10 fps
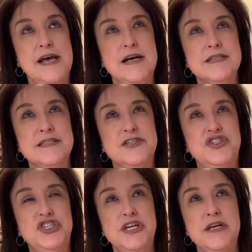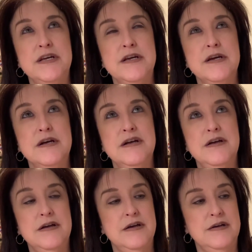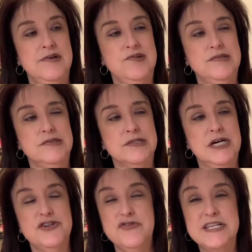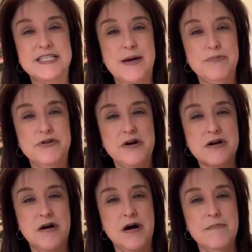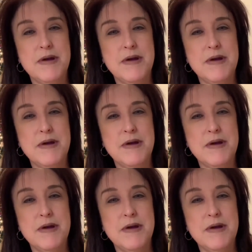sgcountrysampler.com